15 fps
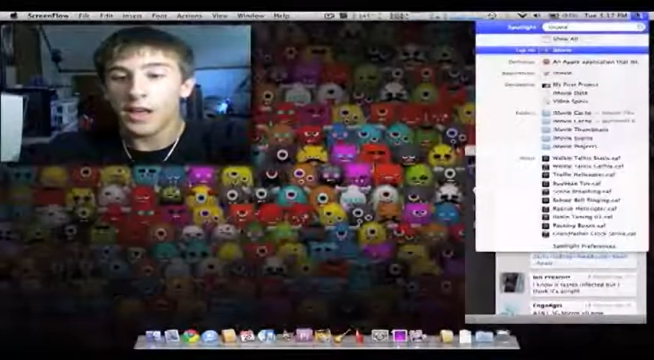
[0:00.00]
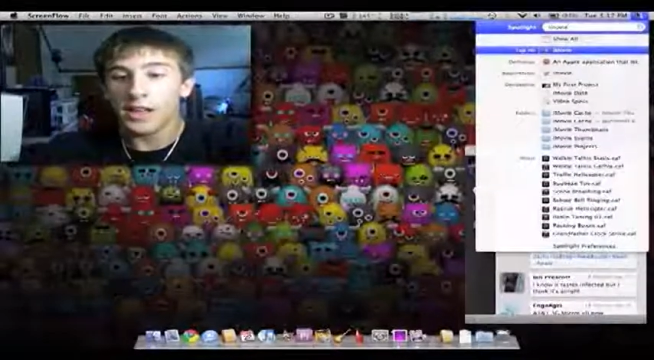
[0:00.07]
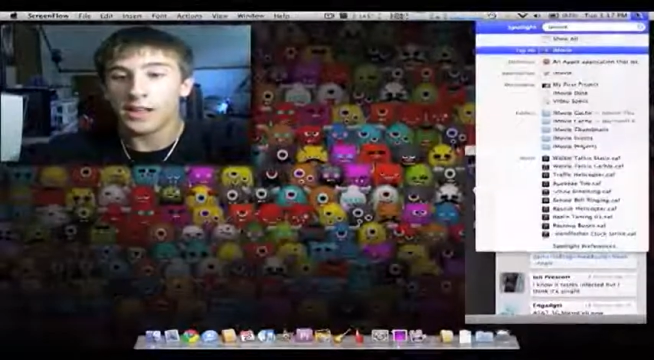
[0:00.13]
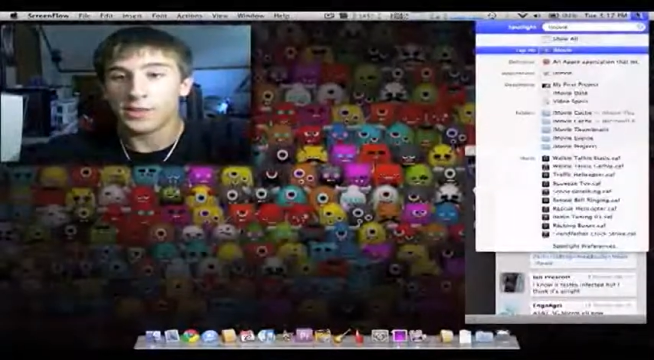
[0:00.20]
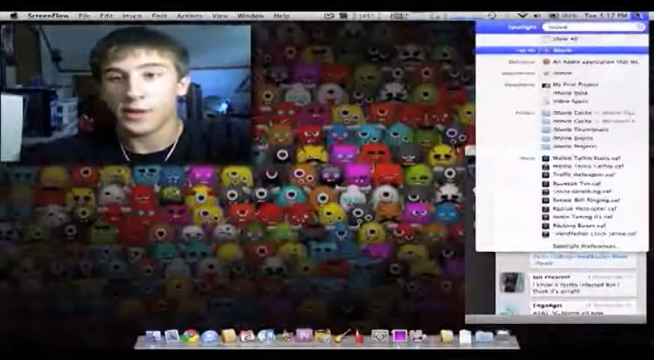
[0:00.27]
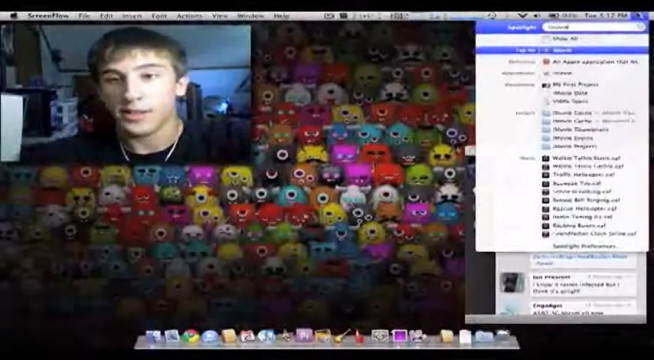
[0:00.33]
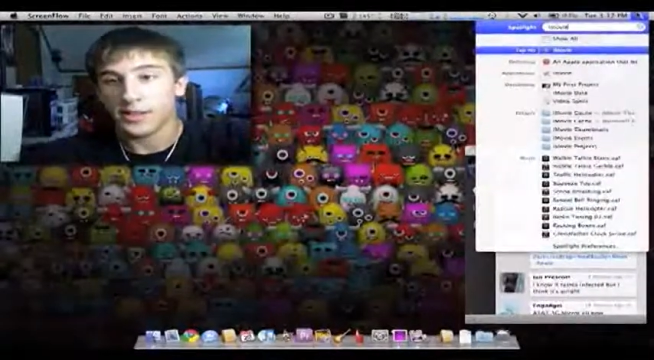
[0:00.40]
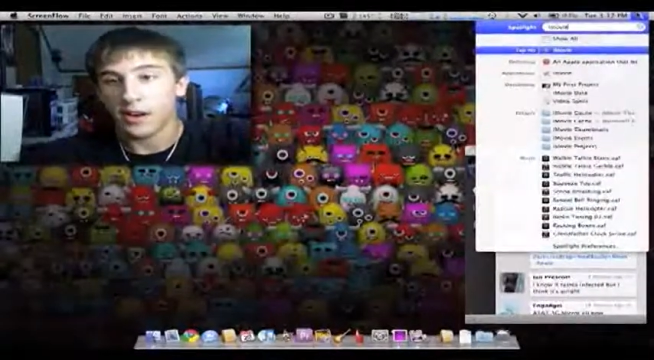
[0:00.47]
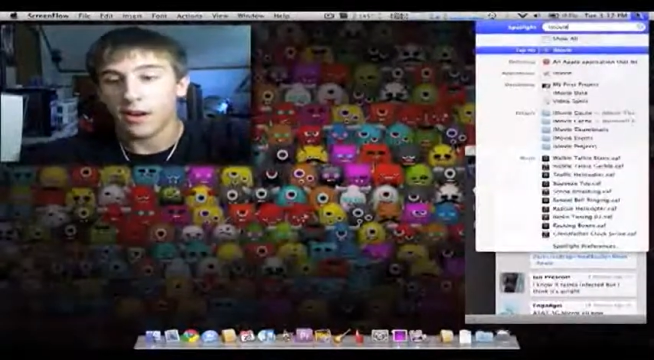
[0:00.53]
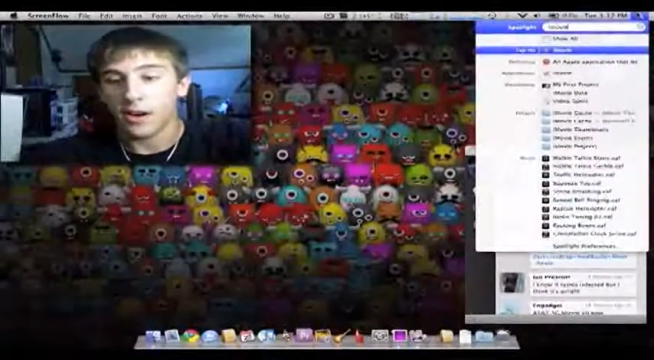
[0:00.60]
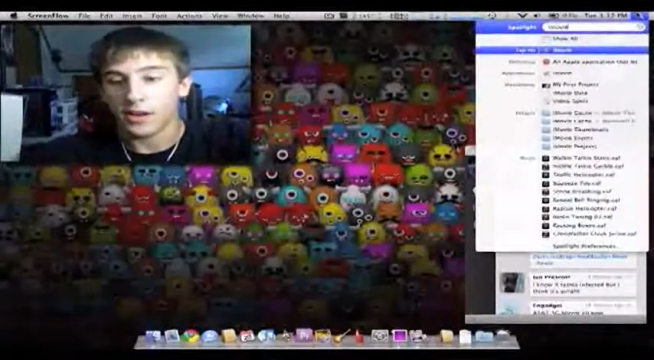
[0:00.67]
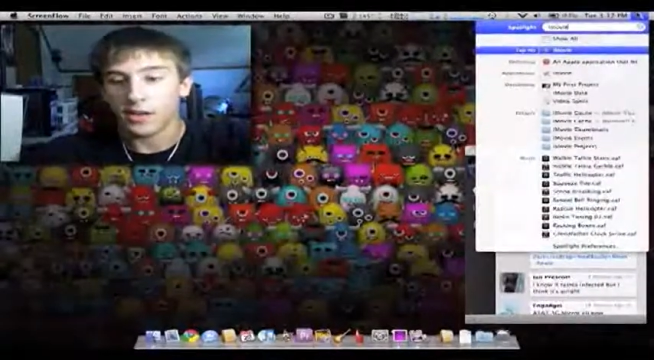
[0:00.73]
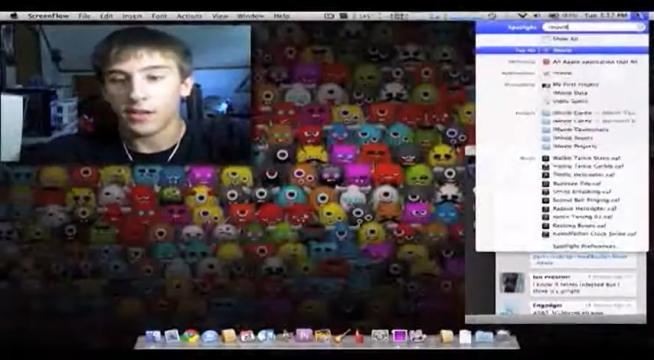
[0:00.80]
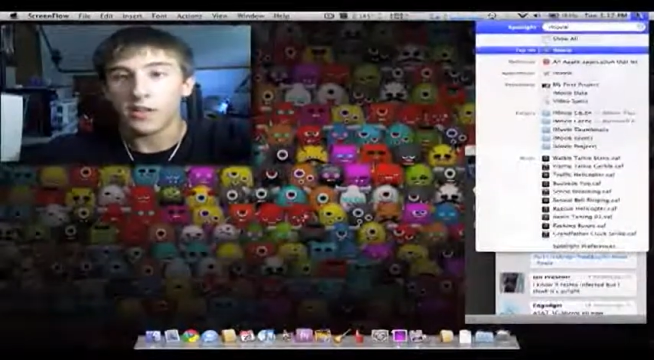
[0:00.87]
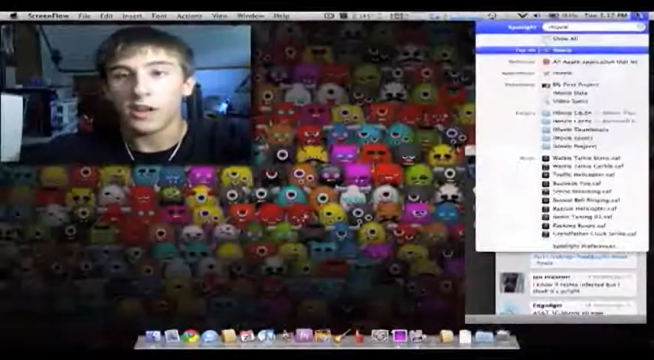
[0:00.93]
it's right there, I
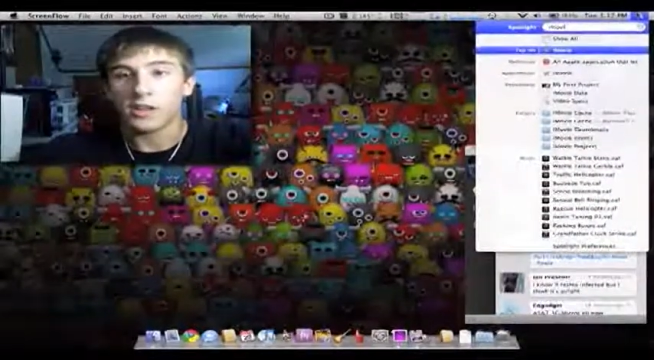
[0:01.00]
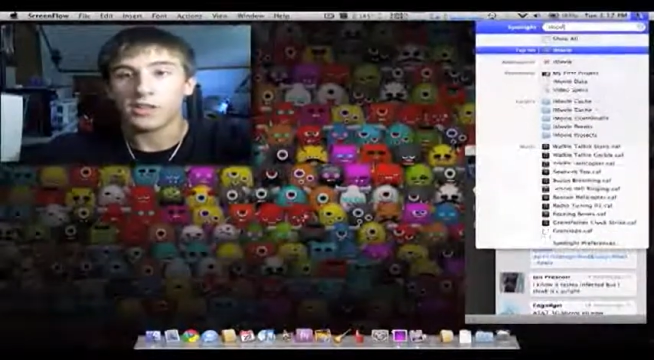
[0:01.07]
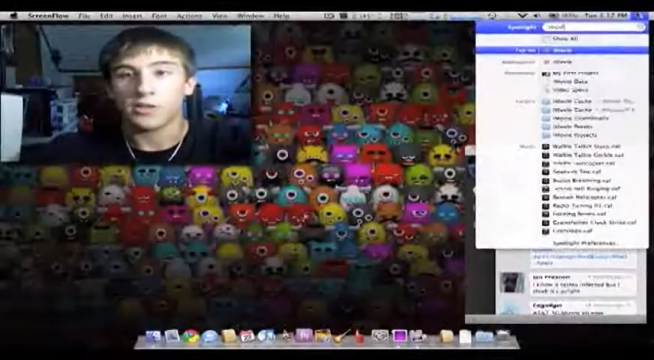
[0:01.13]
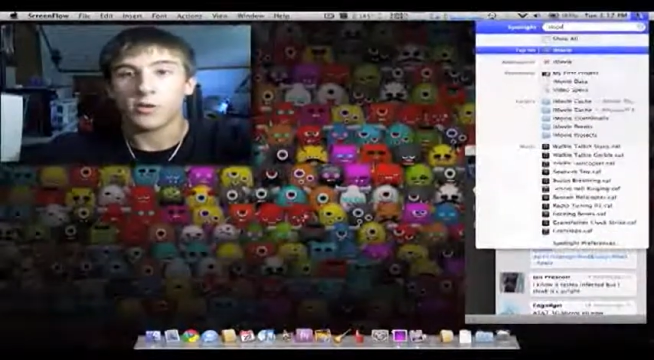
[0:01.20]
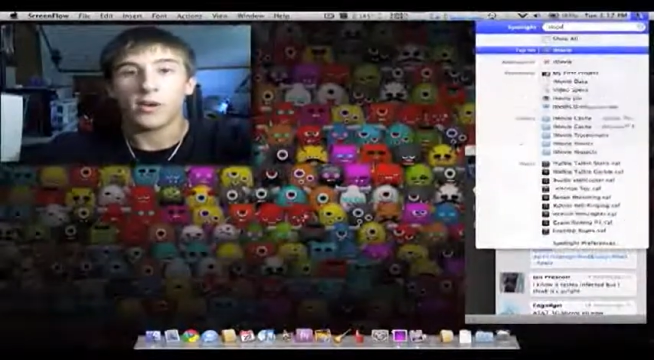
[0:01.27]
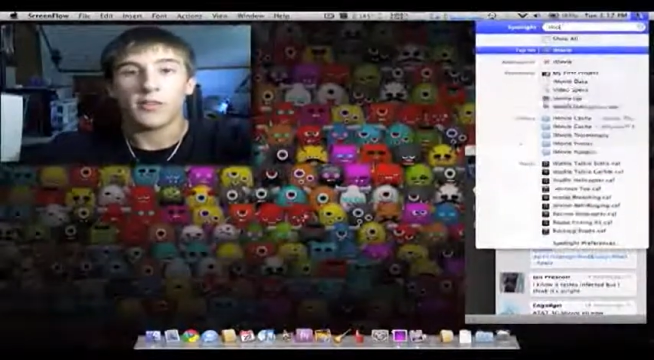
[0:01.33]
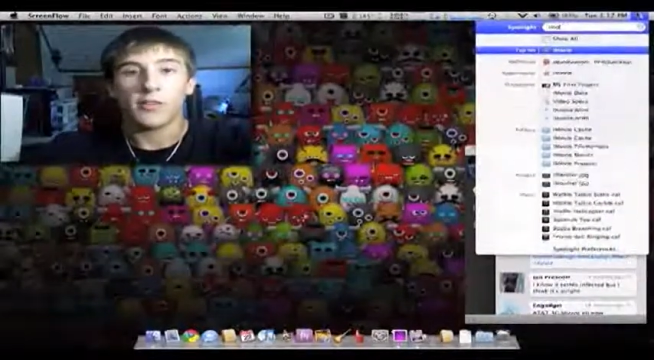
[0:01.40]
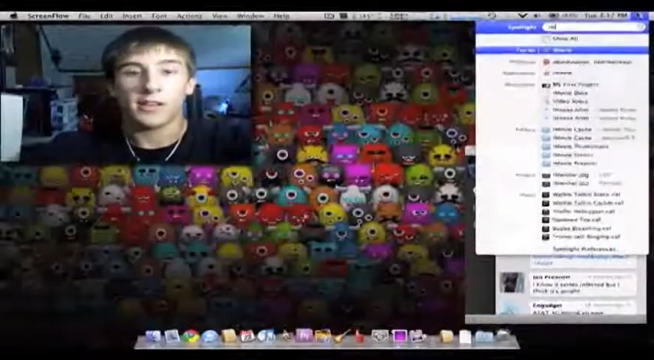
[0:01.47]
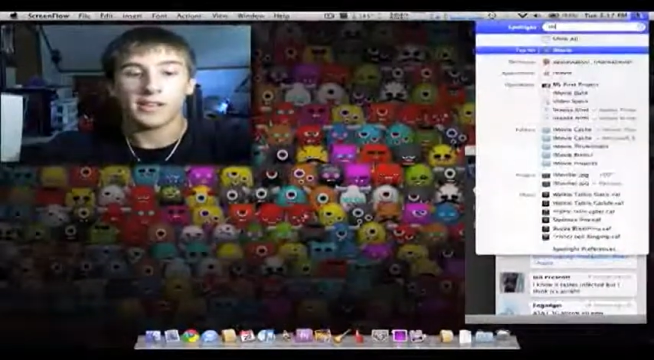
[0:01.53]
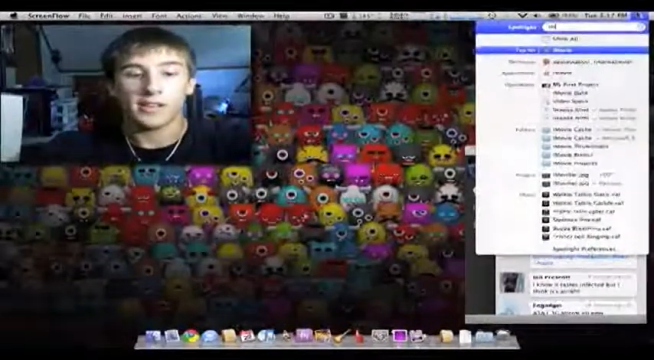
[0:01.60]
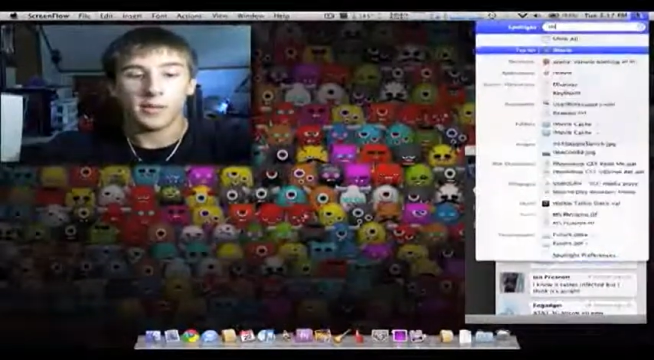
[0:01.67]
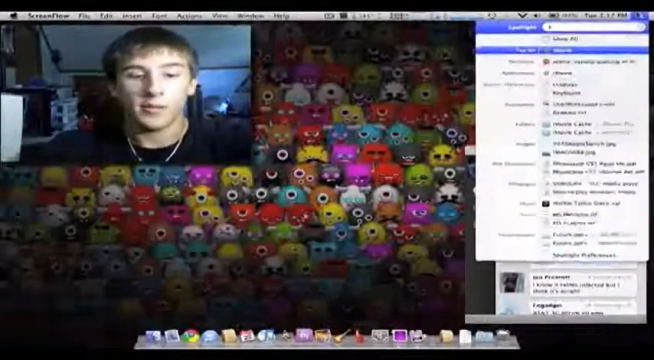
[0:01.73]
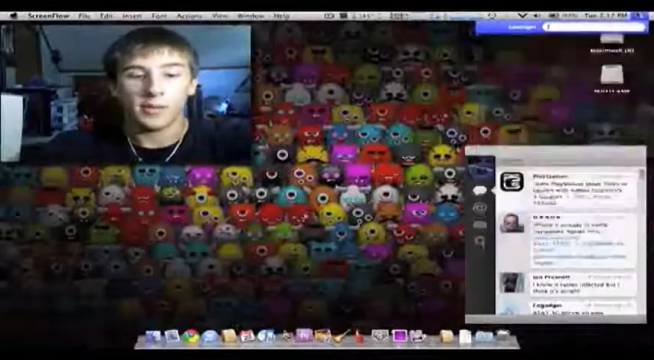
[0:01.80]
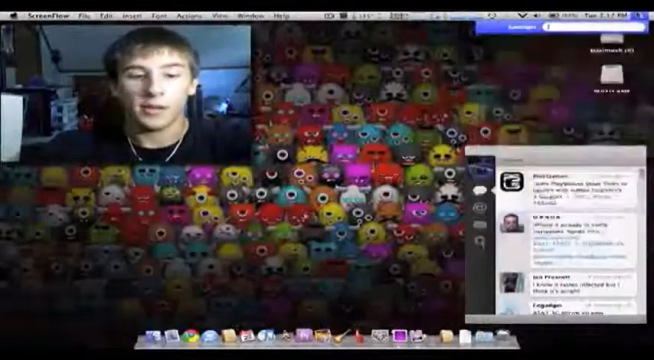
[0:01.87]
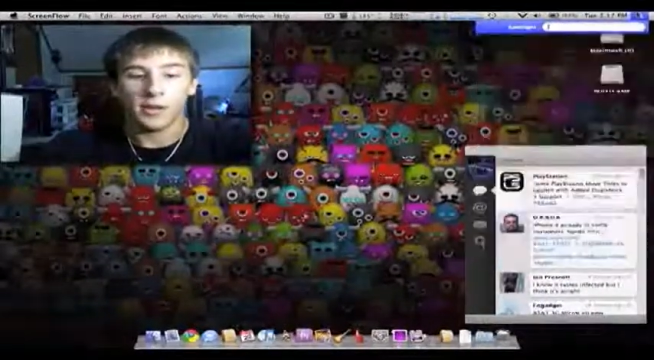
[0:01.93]
could launch it, or if I
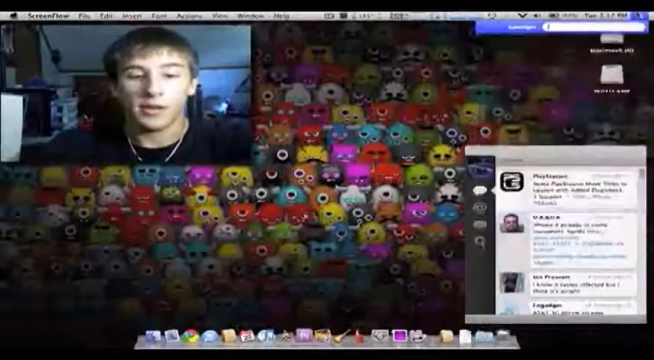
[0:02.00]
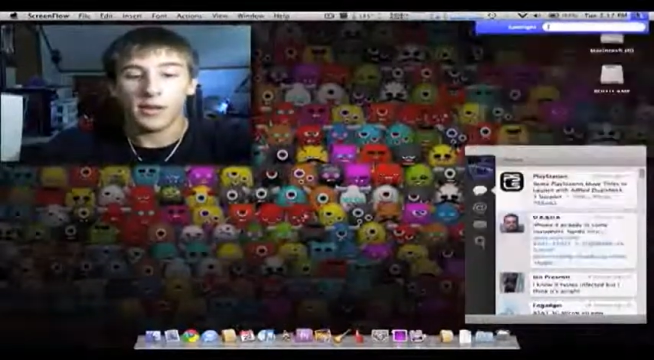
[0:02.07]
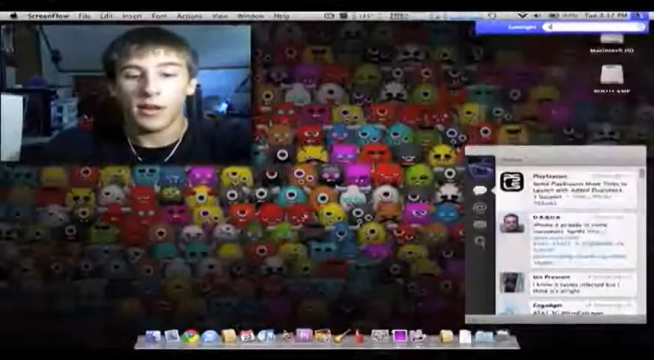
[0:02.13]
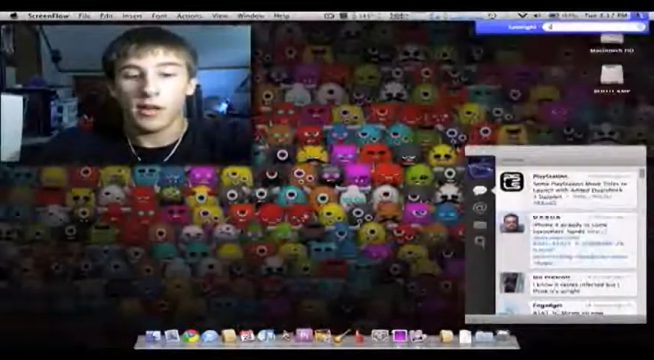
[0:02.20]
type in